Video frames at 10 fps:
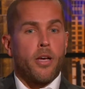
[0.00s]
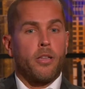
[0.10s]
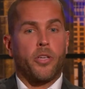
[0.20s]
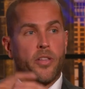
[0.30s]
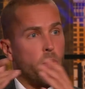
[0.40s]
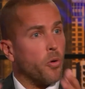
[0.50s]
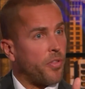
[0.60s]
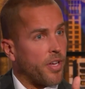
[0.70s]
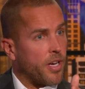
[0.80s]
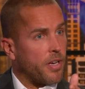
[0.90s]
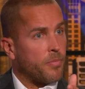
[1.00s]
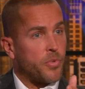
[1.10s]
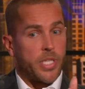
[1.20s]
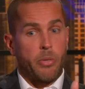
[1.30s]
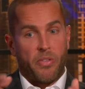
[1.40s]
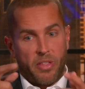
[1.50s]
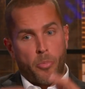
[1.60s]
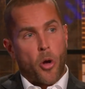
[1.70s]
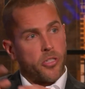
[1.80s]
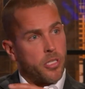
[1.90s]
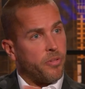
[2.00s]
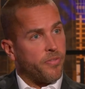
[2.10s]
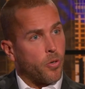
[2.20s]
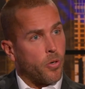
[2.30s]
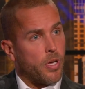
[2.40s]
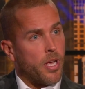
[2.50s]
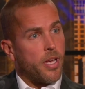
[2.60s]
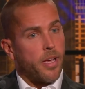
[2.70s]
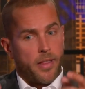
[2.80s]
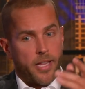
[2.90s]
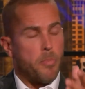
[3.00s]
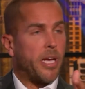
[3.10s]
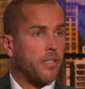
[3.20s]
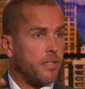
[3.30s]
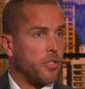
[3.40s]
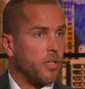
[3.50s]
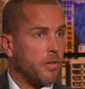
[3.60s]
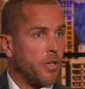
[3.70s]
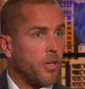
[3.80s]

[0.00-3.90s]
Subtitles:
look at the author, see whether they've posted before, and then they make a decision.